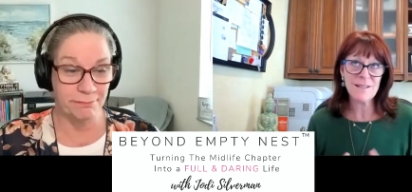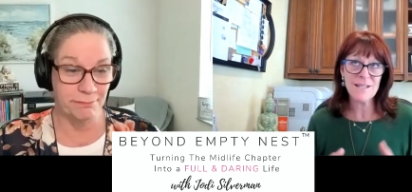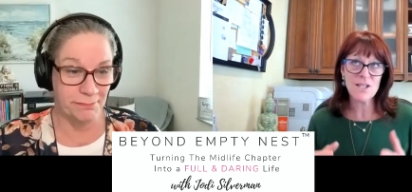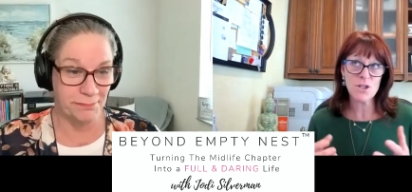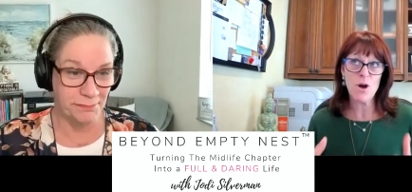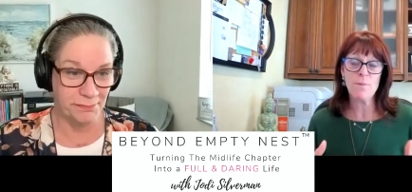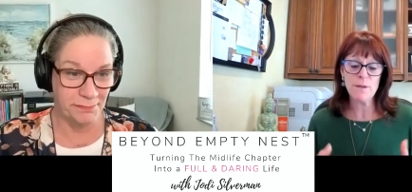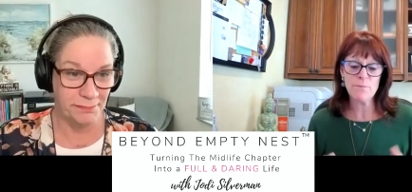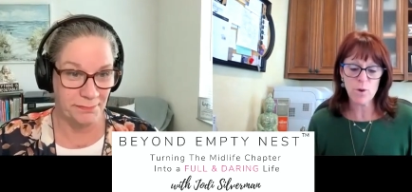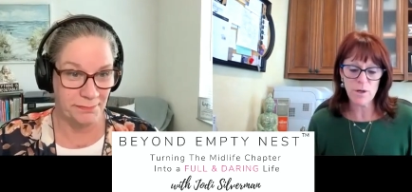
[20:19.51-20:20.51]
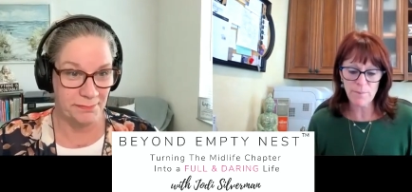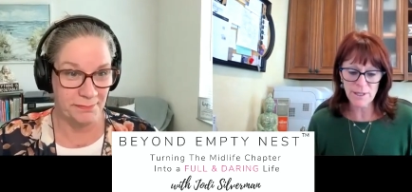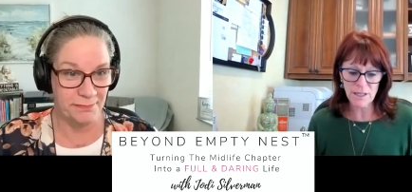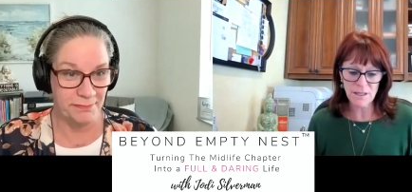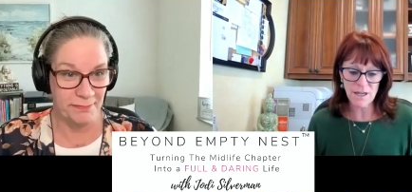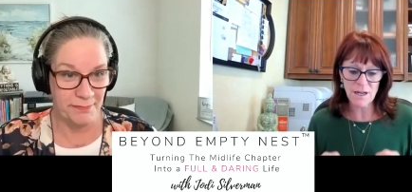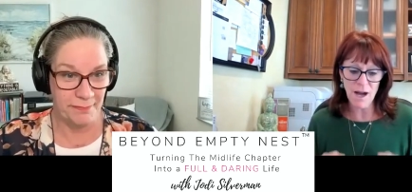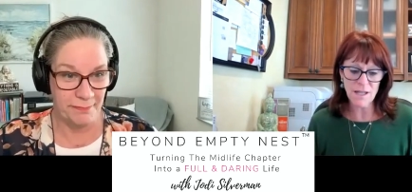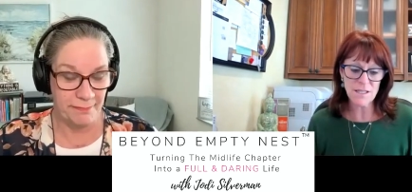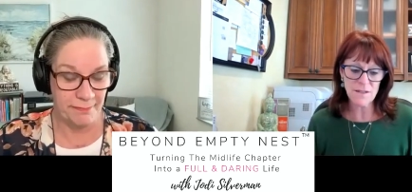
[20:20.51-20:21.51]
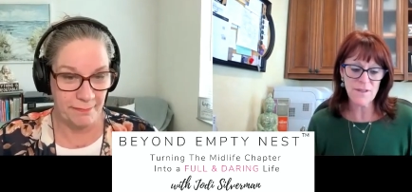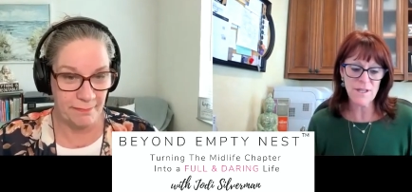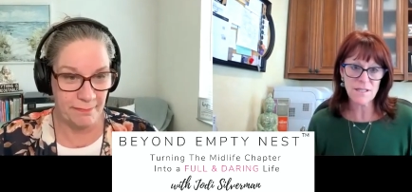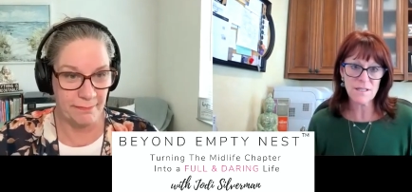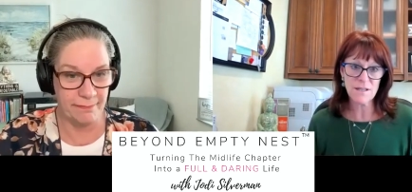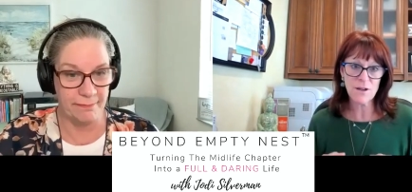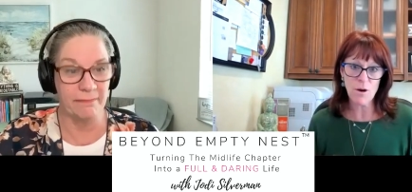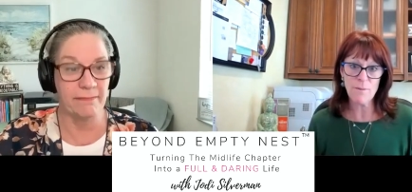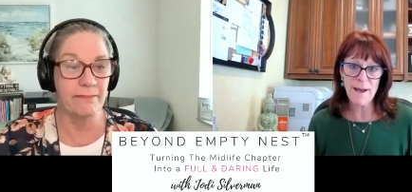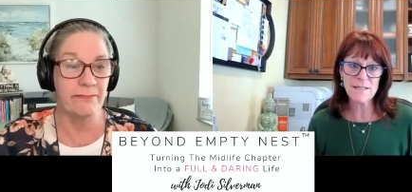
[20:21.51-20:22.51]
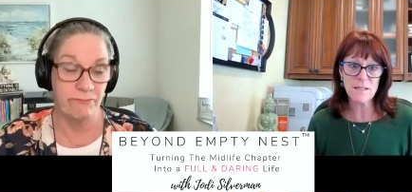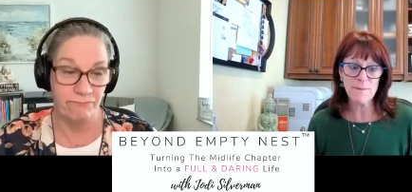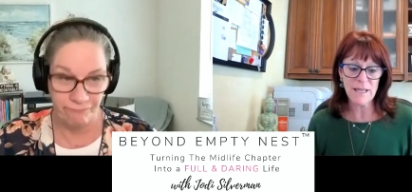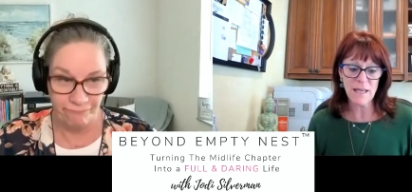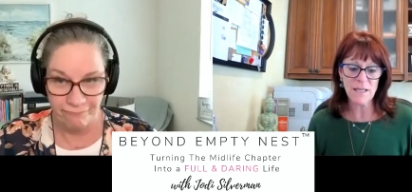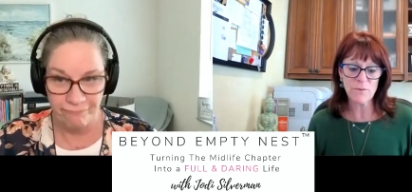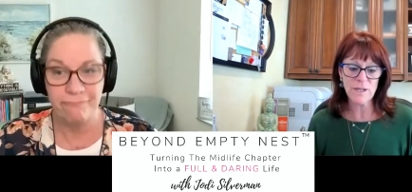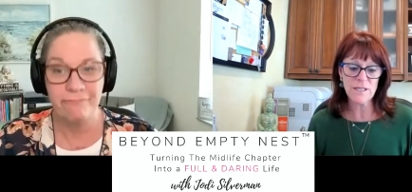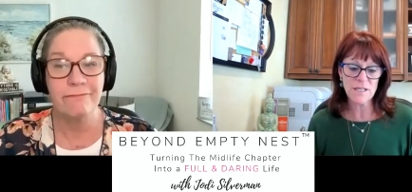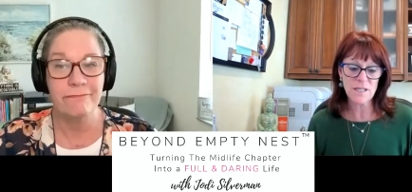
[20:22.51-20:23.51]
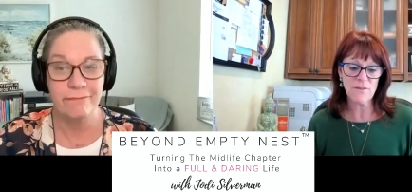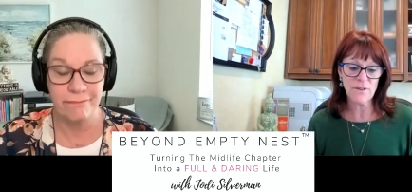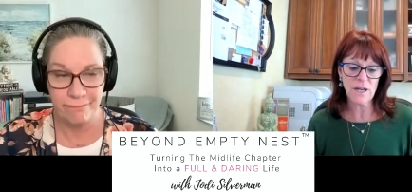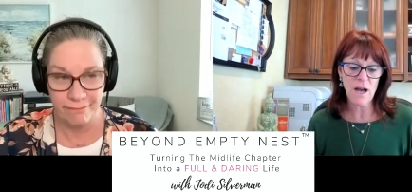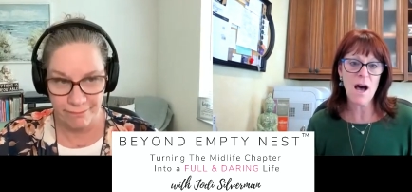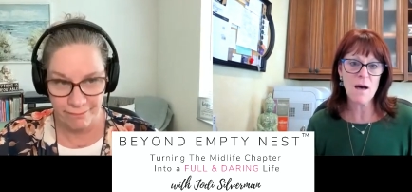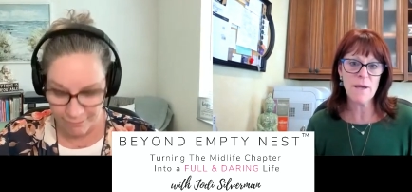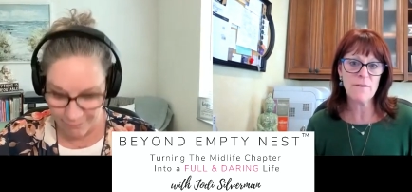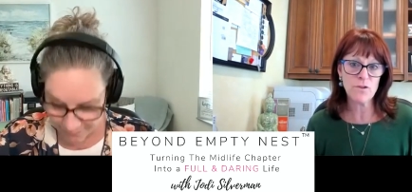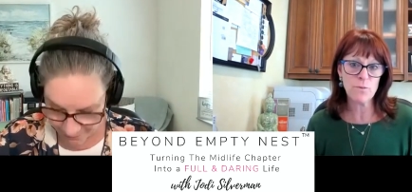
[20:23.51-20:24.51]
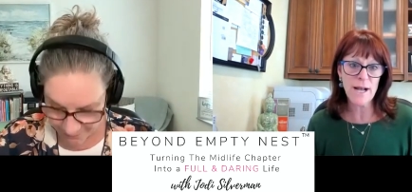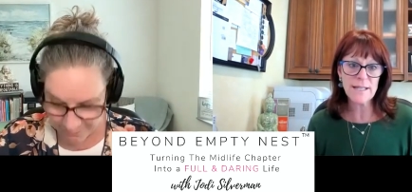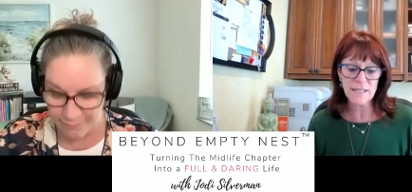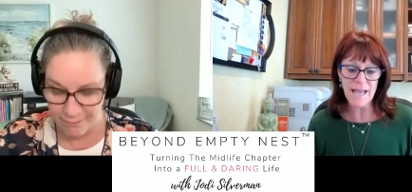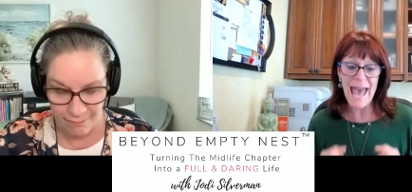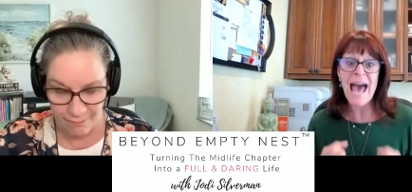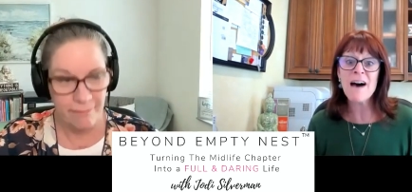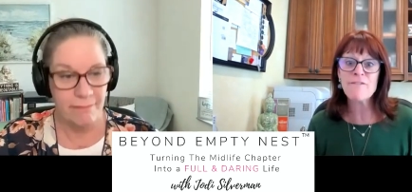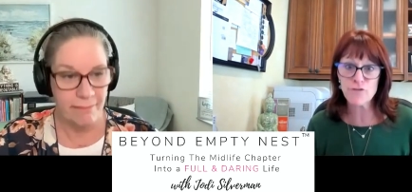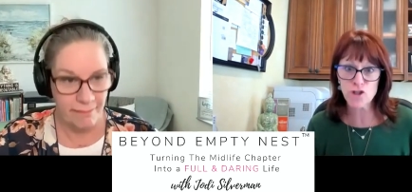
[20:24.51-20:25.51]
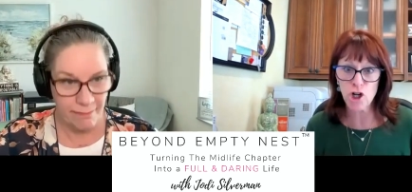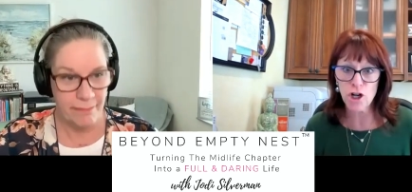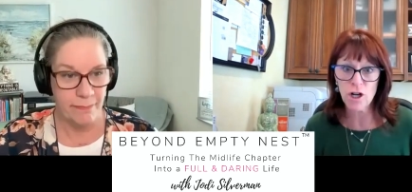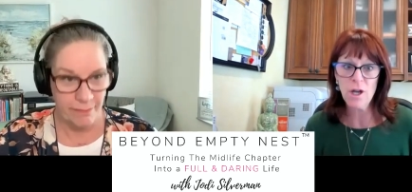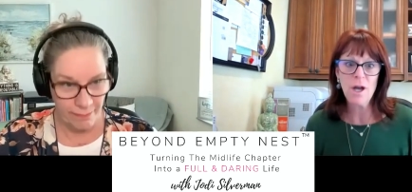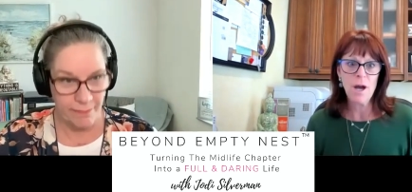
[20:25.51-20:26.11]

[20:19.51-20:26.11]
Speaker 1: This has all been important, but the, the guts of this, going back to the beginning, rediscovering calm after breast after